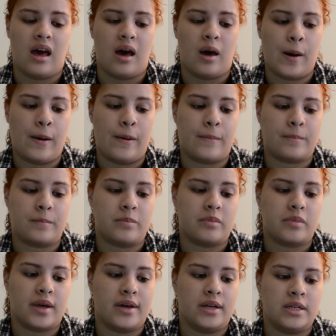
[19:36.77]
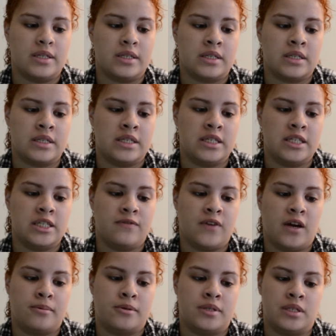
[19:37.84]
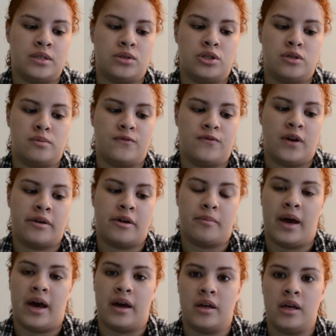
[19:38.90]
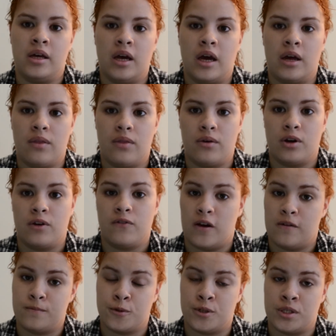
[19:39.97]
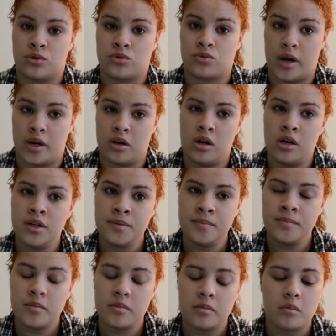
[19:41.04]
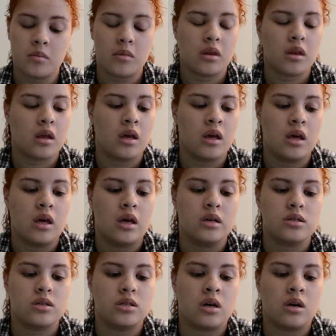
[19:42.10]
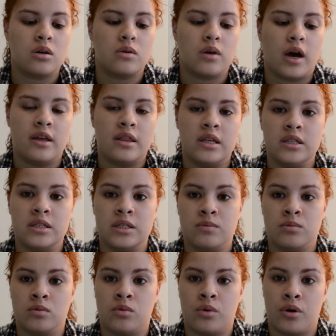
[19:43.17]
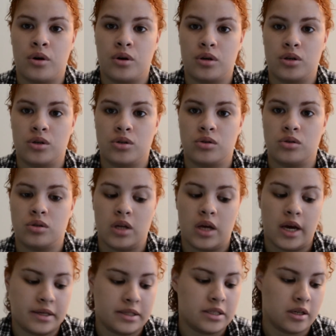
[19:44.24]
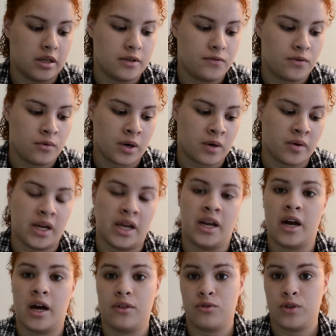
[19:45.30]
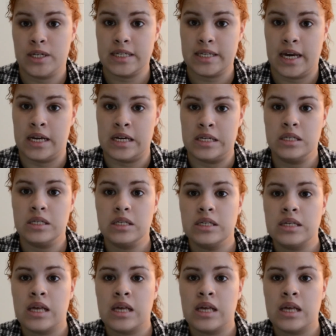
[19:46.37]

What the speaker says: And it's 65% superfine alpaca and 35% rayon. So I think this will work excellent for what I want. And I got 3 skeins.